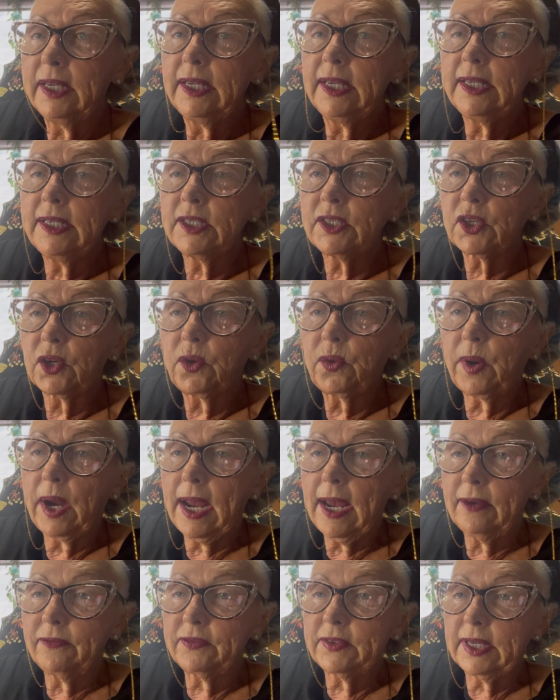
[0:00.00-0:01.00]
is a
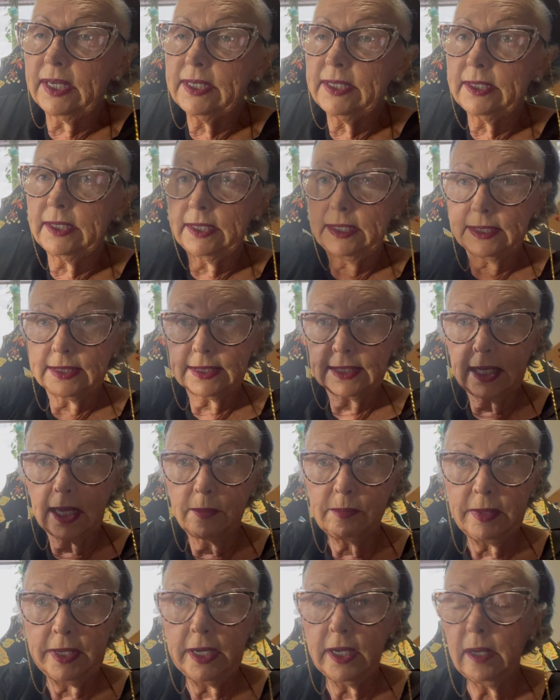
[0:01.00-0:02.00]
craft I did. It's
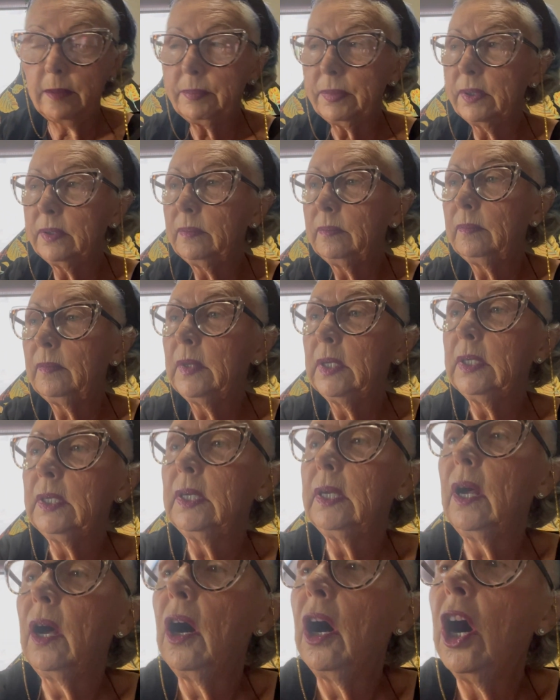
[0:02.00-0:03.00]
coming up.
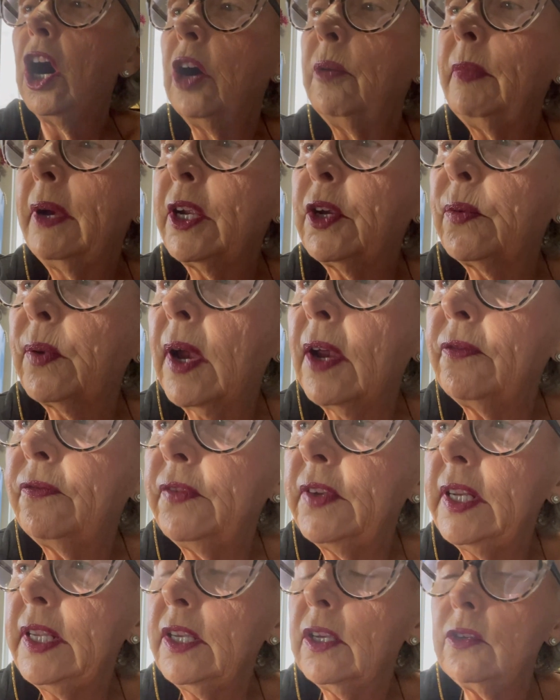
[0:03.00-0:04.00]
All my craft
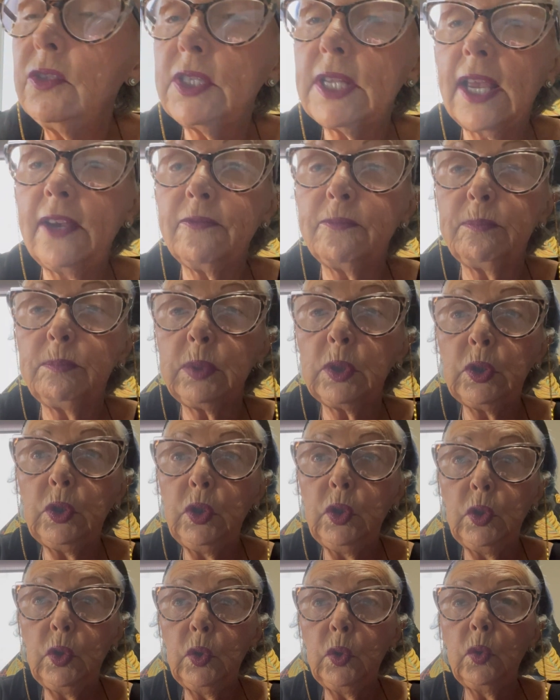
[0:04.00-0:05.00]
videos have
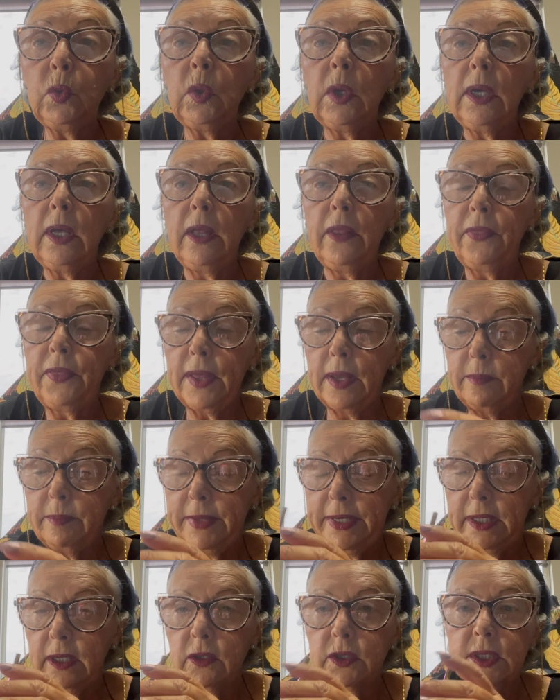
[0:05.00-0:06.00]
blue
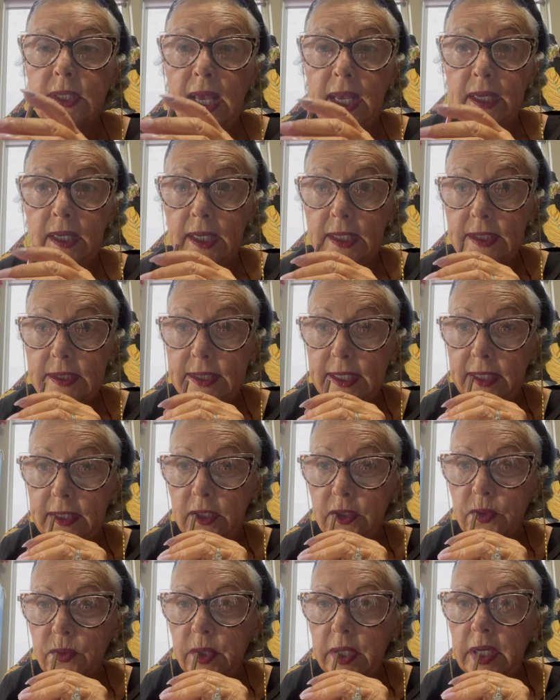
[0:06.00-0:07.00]
thumbnails. I got to take a
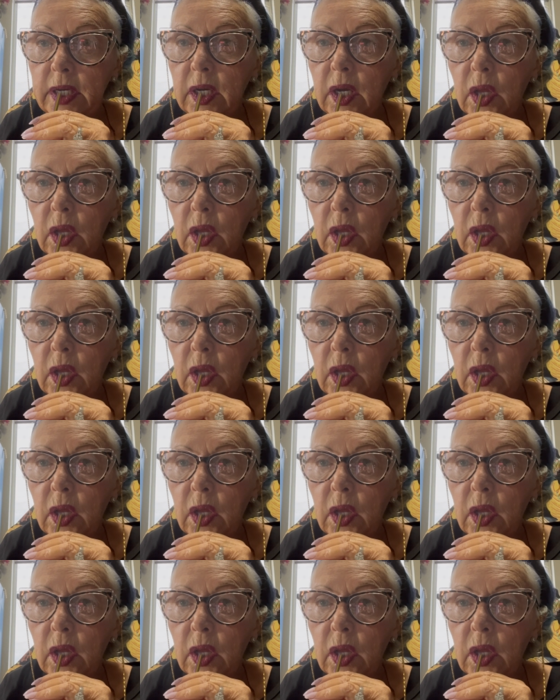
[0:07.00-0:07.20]
drink.